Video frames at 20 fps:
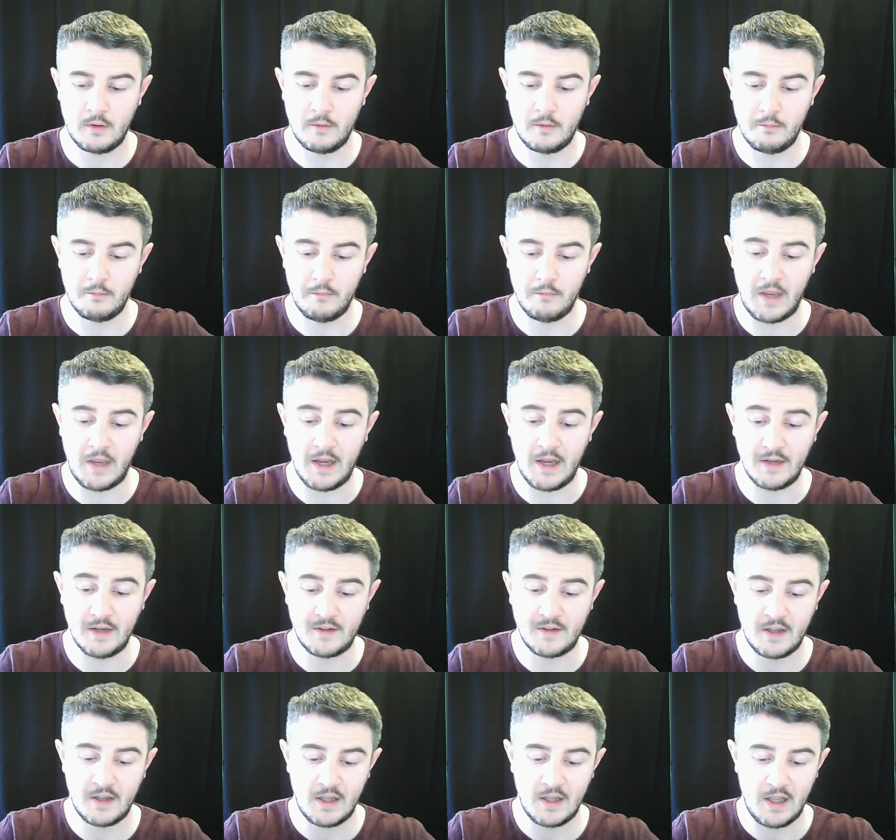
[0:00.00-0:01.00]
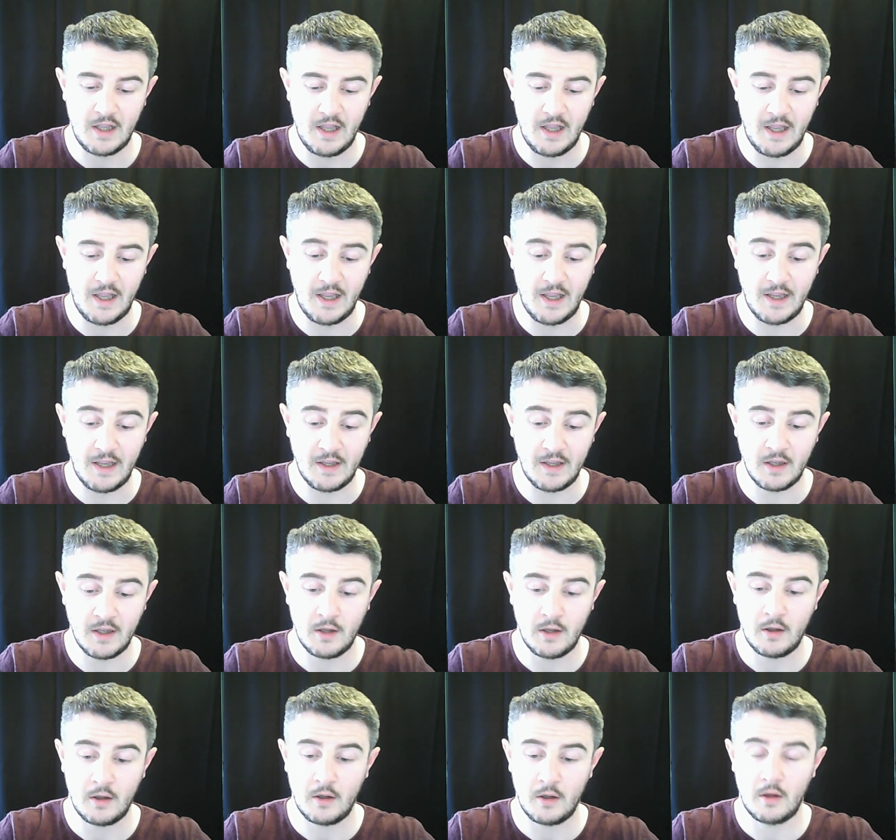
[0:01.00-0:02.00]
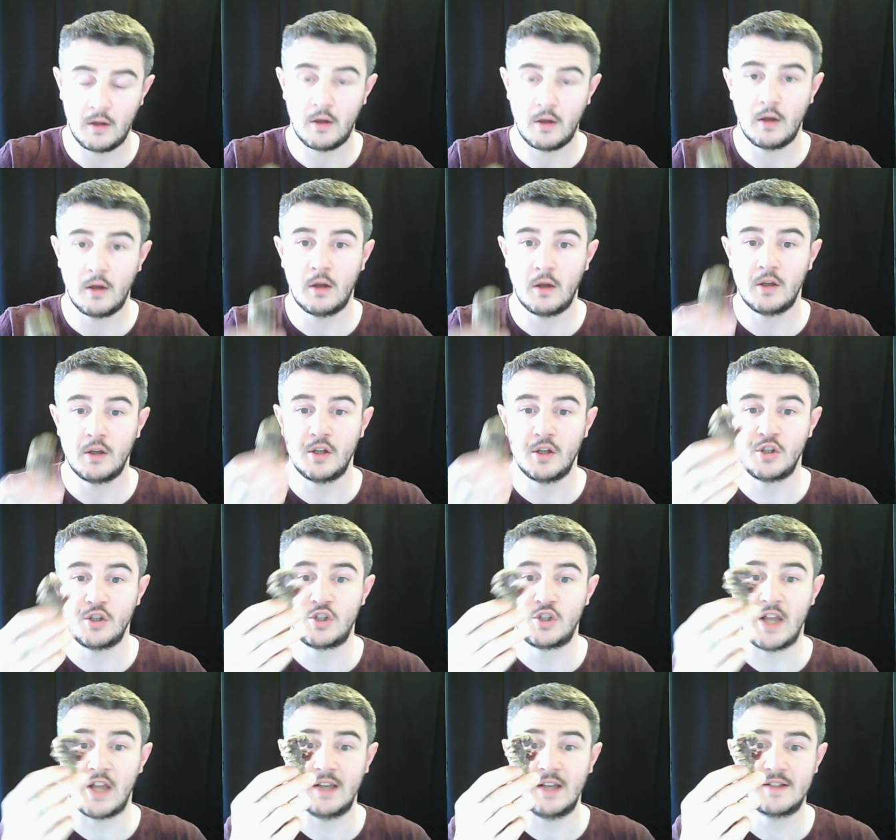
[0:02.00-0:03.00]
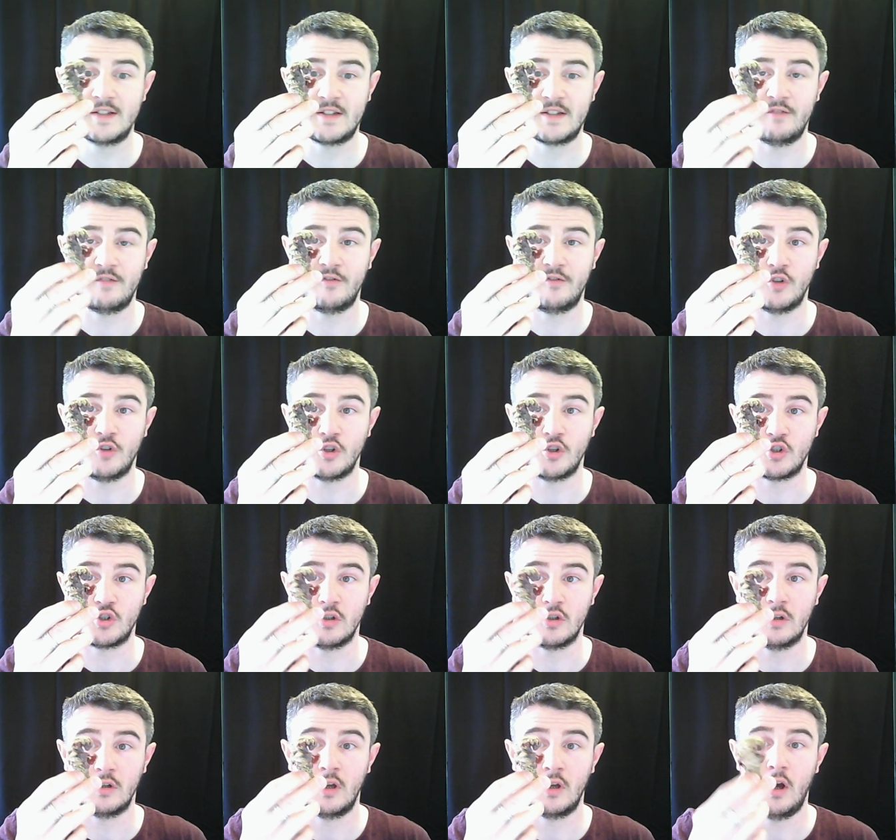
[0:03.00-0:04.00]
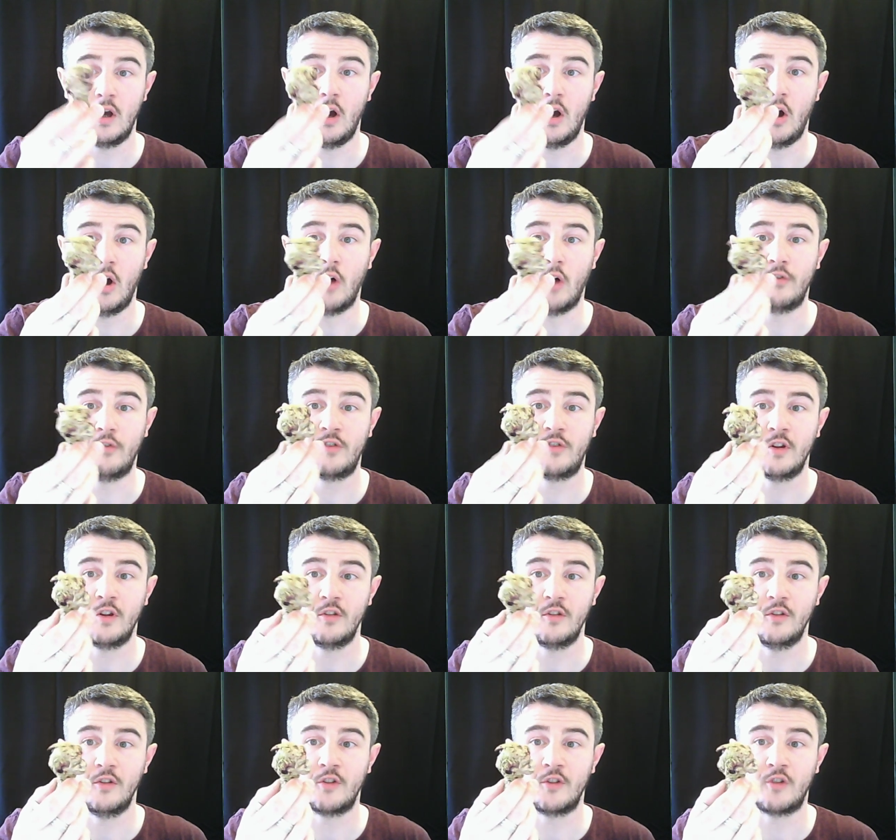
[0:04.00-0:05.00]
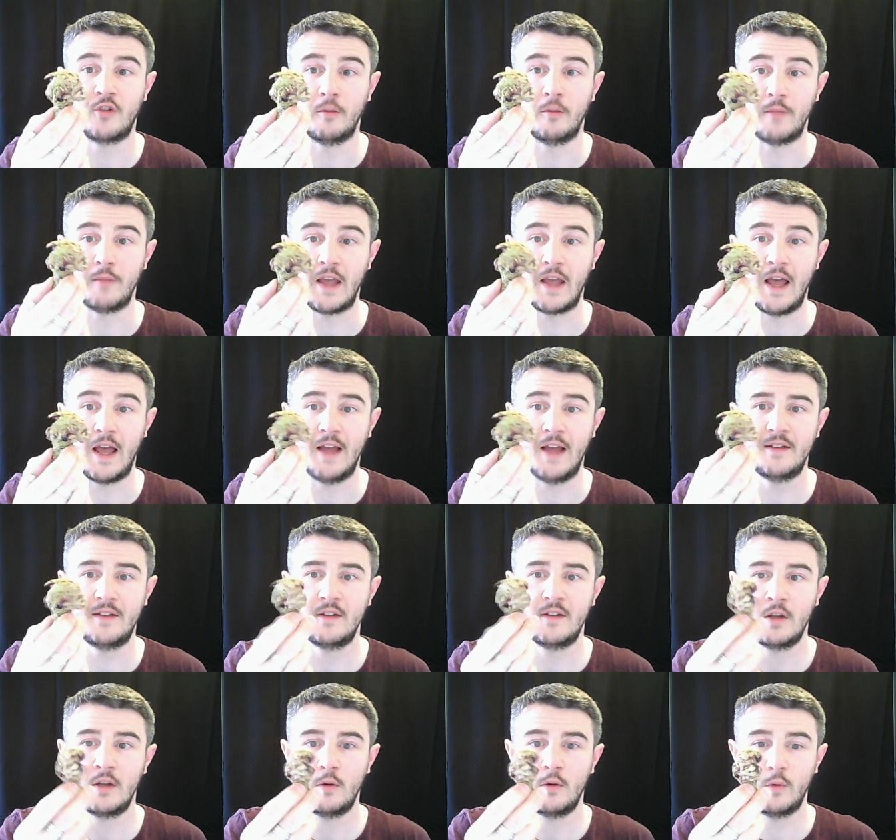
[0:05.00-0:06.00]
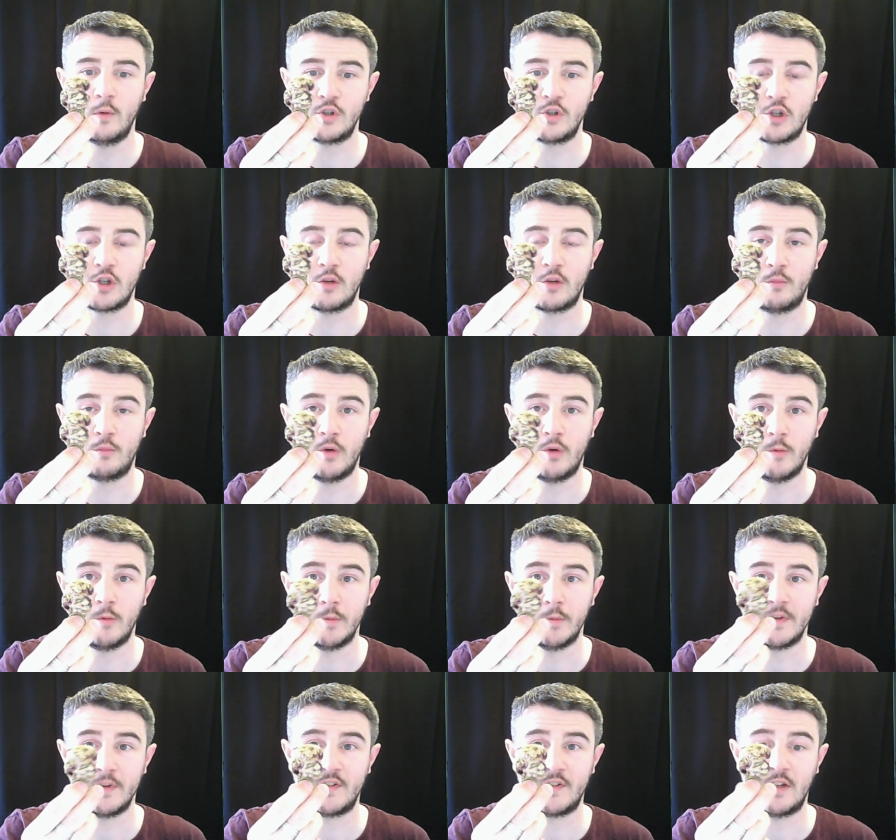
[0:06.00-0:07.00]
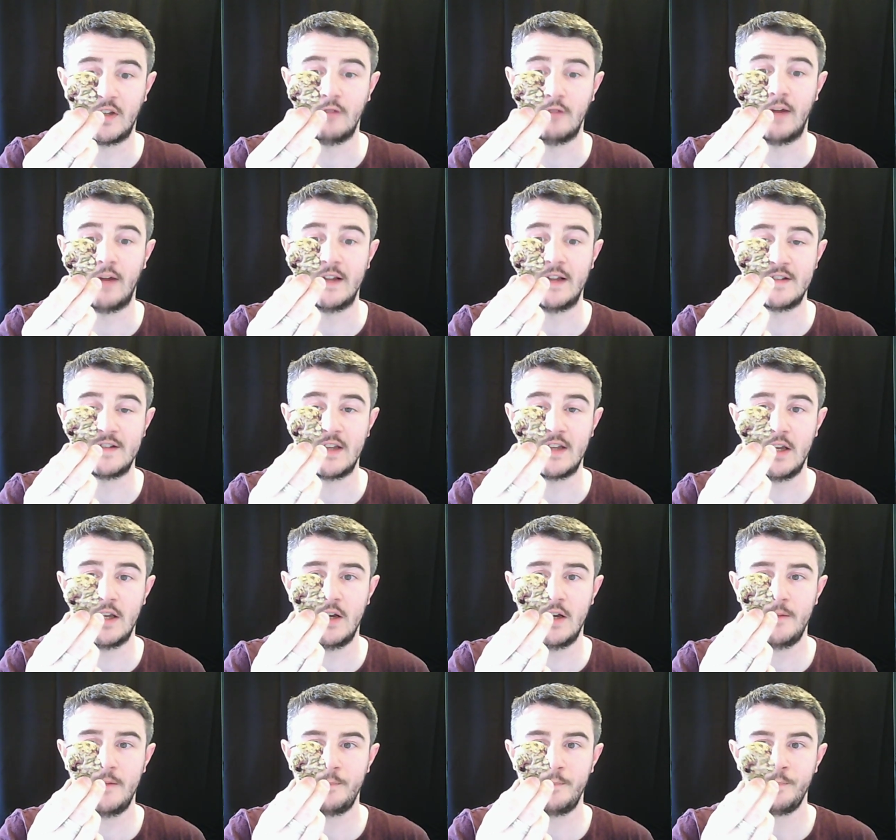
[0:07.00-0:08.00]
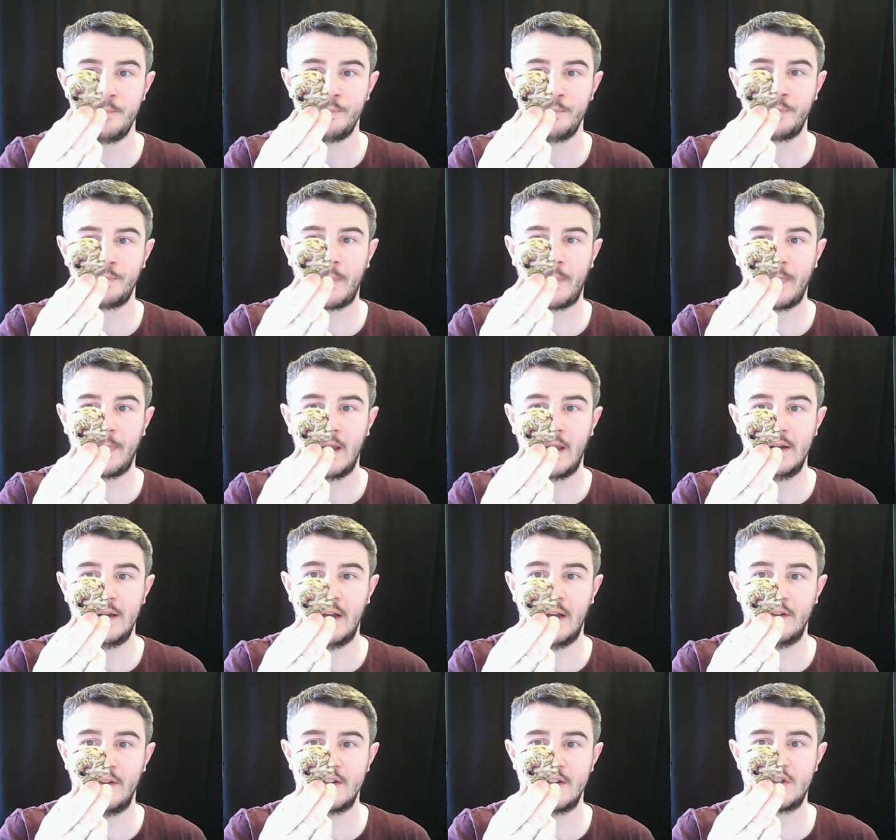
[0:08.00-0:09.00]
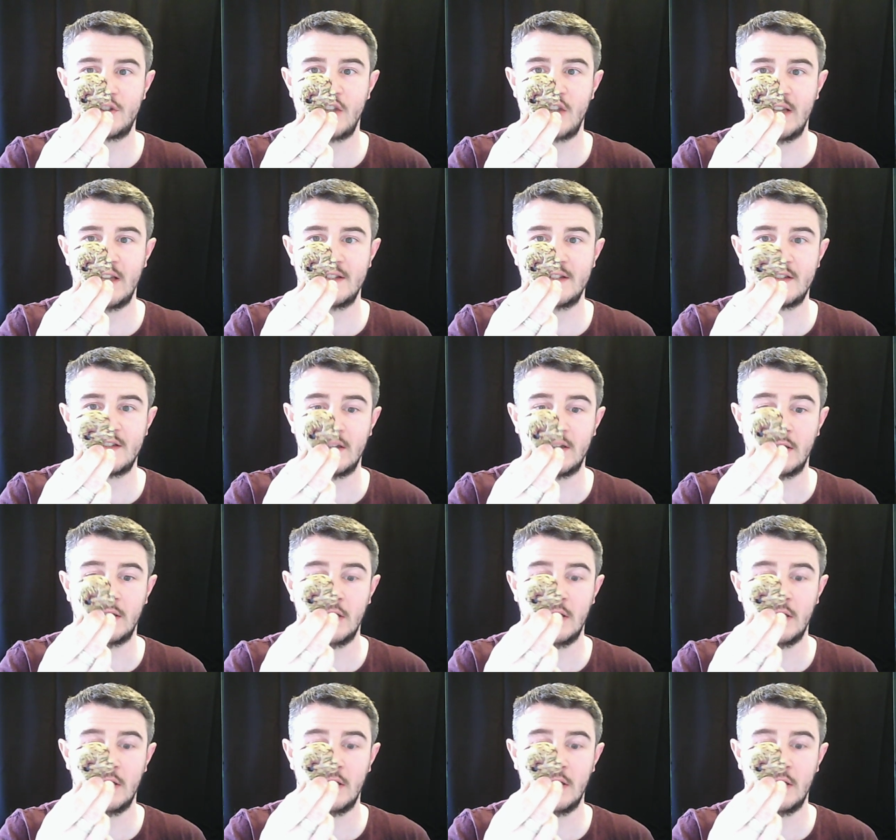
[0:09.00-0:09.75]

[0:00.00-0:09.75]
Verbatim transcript: made a gelatin version of the zombie head, which you can probably see right here. Now this gelatin